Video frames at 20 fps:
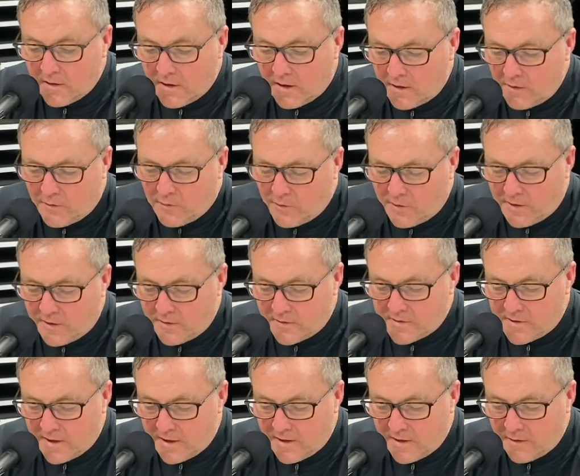I don't really
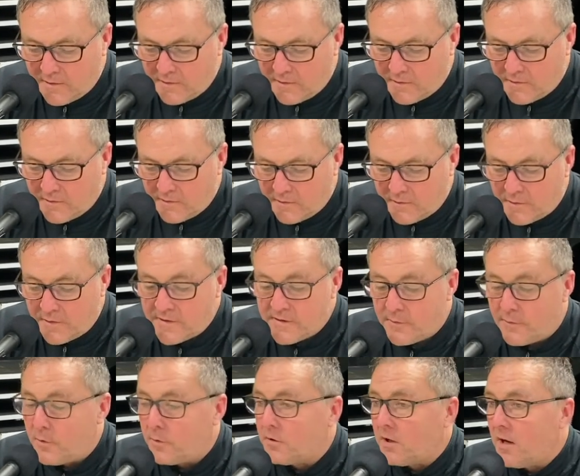understand that one.
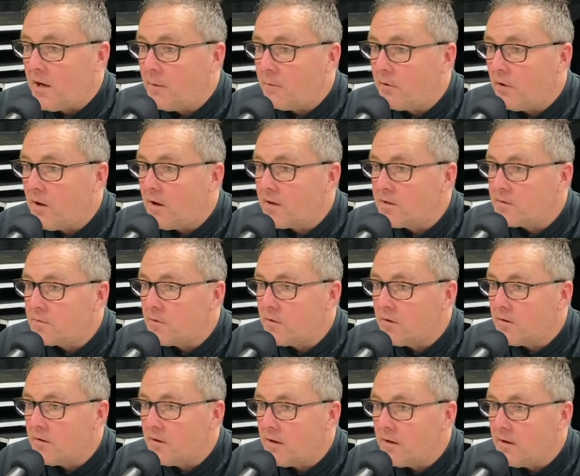Visible time clocks
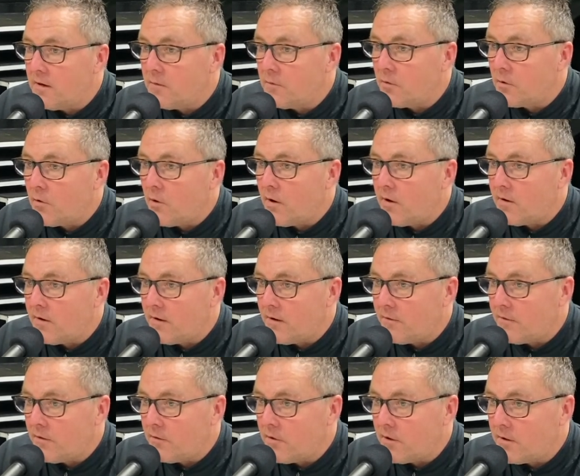were uh, required in
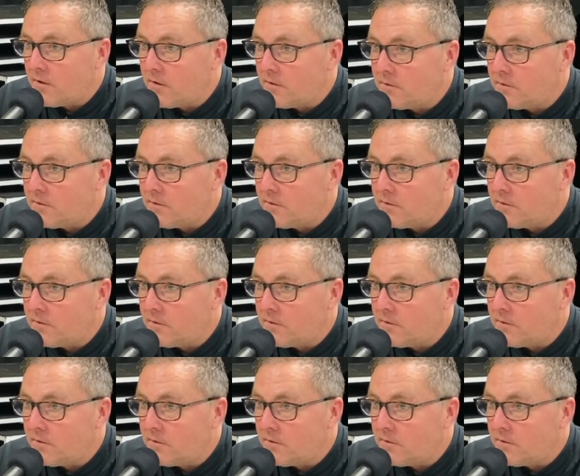every rink.